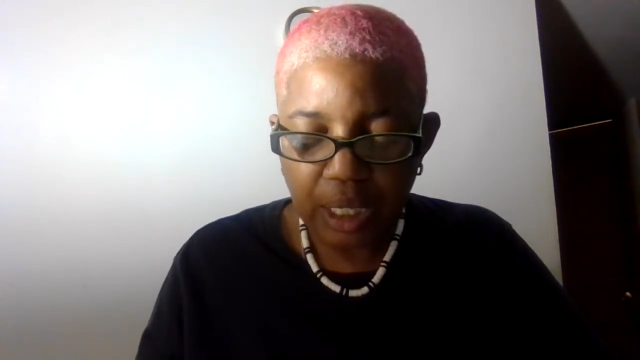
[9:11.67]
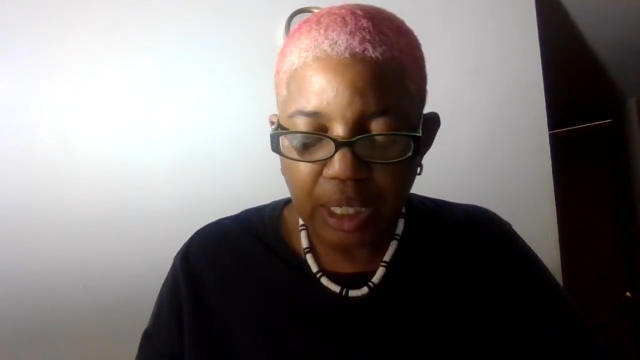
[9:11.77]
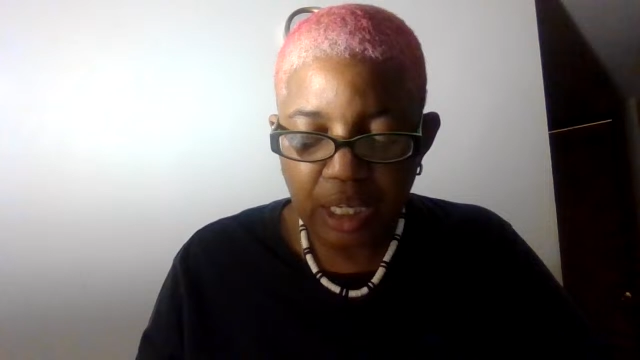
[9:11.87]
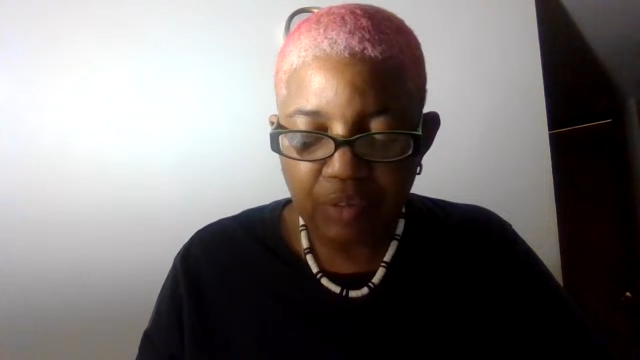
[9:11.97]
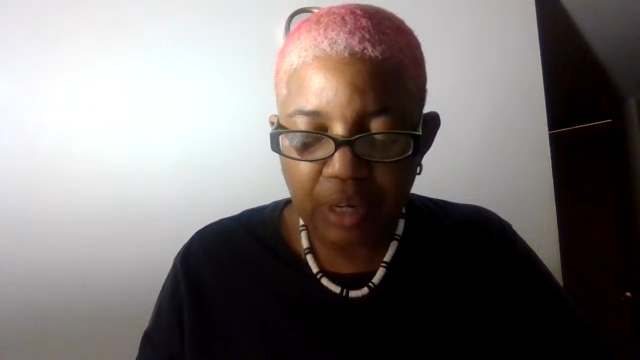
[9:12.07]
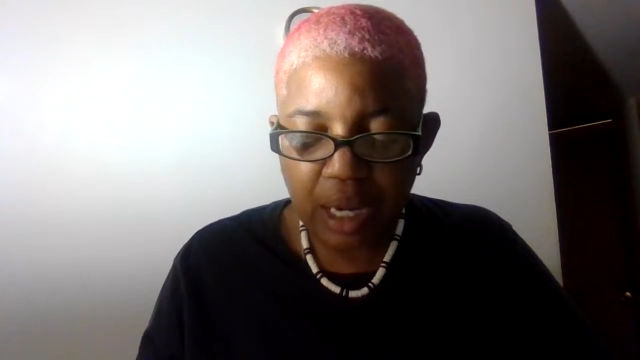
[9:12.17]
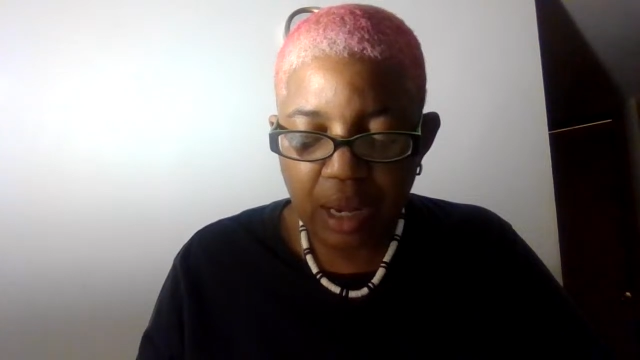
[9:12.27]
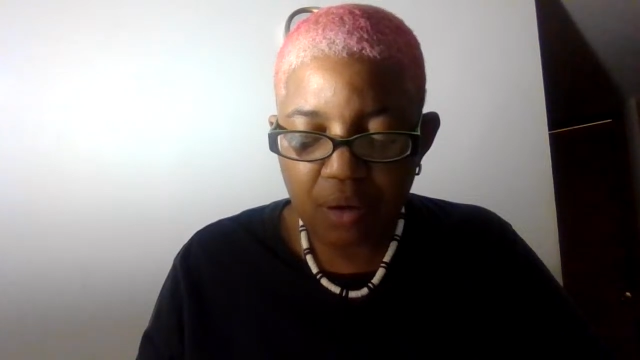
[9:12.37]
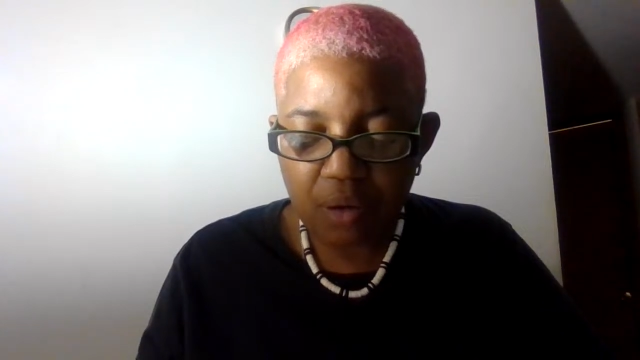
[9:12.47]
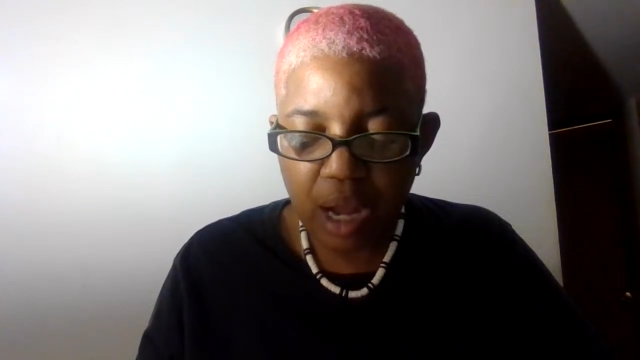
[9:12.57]
even
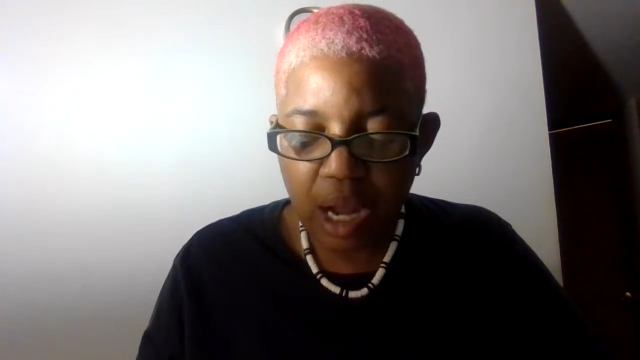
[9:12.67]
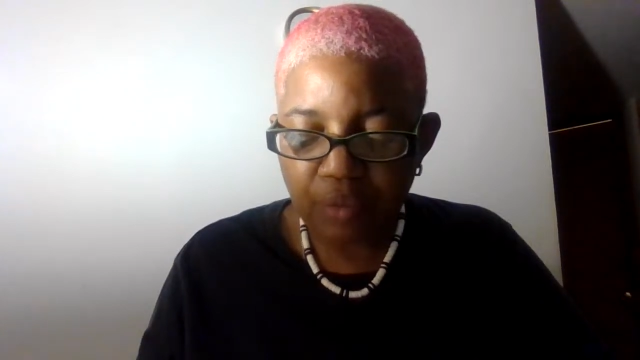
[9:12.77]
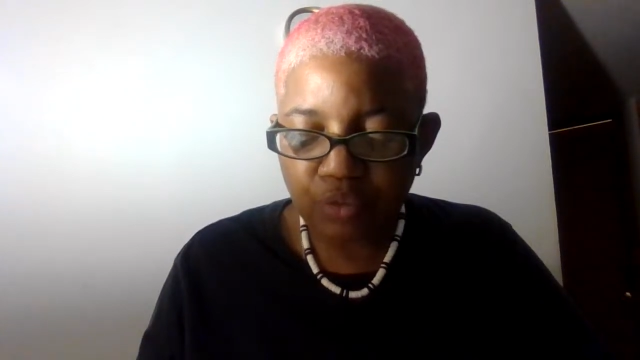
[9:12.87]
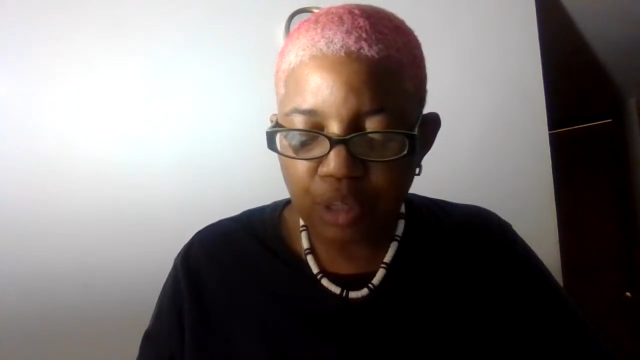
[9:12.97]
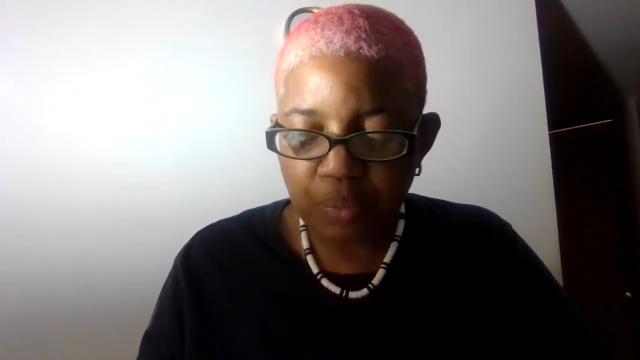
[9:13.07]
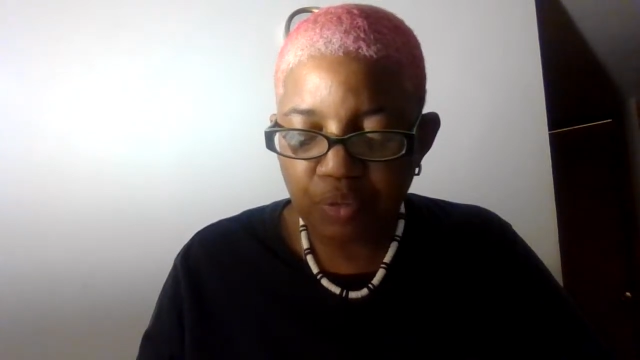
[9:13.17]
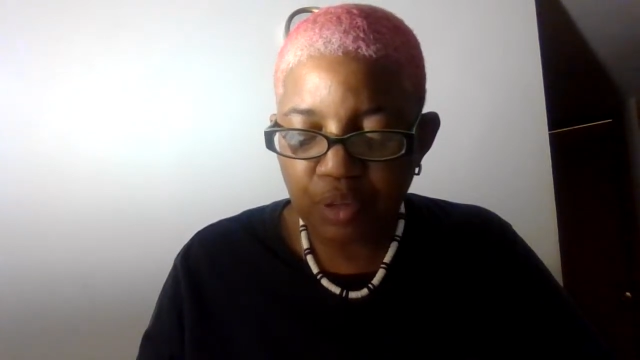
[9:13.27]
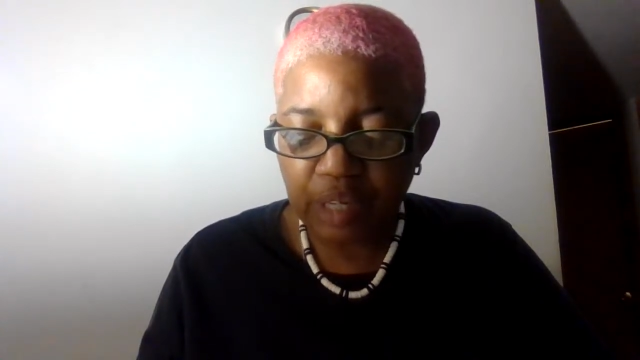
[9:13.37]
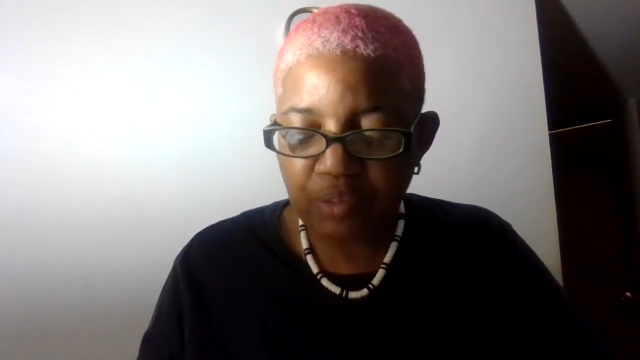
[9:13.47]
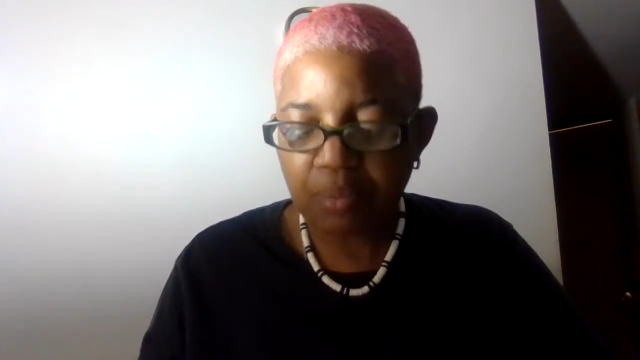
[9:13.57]
now I have trouble
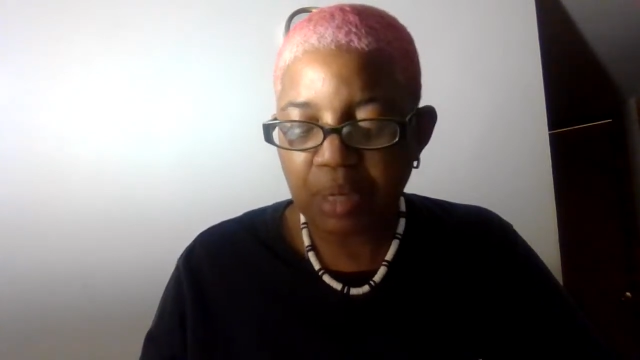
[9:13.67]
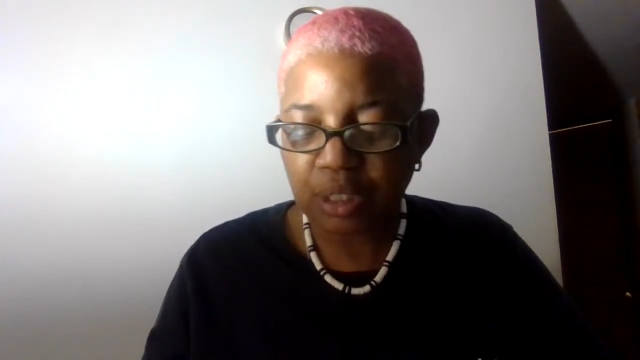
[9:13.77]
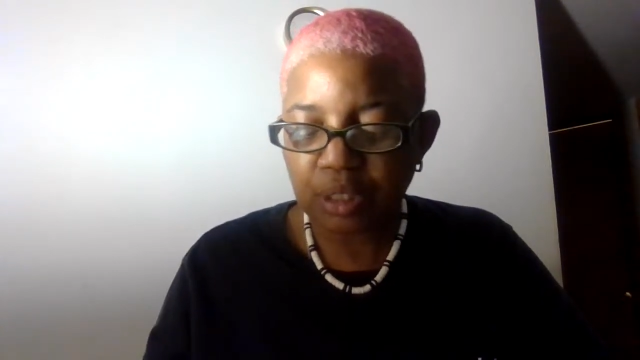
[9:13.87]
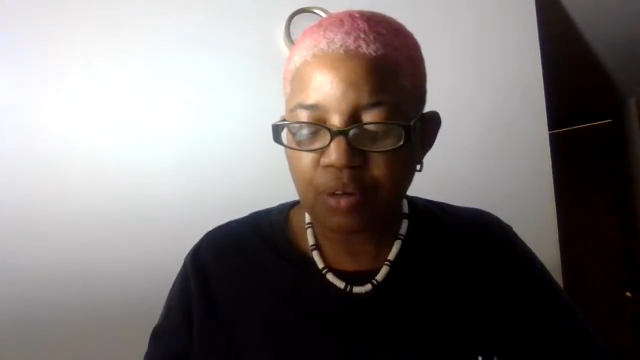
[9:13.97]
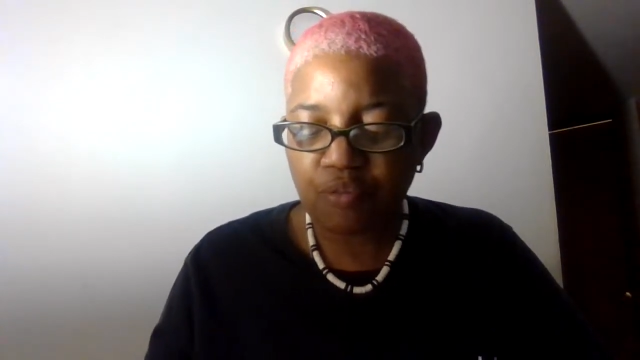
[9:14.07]
forgiving myself